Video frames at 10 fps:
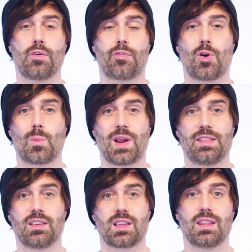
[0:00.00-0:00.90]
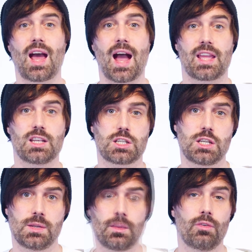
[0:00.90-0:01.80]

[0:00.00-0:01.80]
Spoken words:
a verb ending in ing.